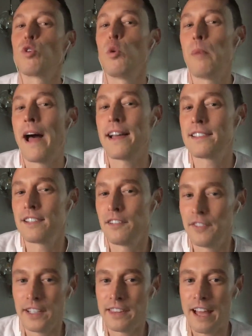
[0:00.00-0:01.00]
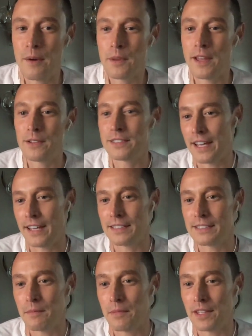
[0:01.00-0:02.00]
past stuff like that without saying
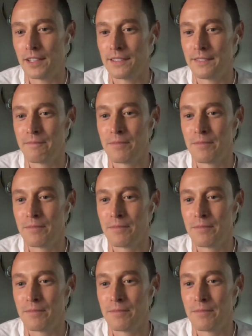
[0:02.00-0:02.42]
something.